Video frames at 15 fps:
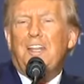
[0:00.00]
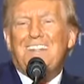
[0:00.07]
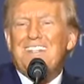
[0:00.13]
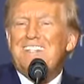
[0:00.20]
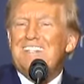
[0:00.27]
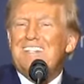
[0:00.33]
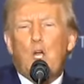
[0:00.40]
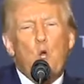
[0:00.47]
This
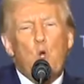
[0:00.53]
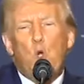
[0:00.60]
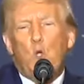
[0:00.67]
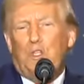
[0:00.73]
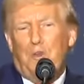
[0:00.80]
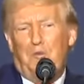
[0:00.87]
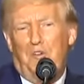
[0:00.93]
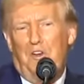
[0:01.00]
is a whole
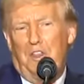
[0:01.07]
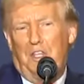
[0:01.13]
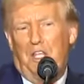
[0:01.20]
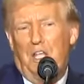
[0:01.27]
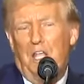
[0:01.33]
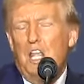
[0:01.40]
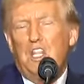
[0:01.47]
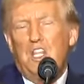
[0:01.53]
different deal.
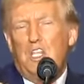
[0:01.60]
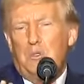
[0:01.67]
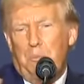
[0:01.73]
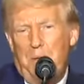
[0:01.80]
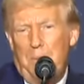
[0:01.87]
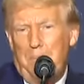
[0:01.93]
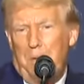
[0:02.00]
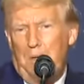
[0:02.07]
These
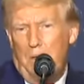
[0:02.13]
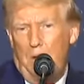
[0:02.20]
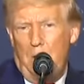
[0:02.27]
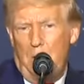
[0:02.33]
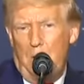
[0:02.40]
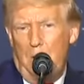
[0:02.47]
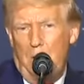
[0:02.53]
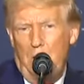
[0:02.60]
people
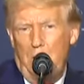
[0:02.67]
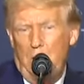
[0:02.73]
are.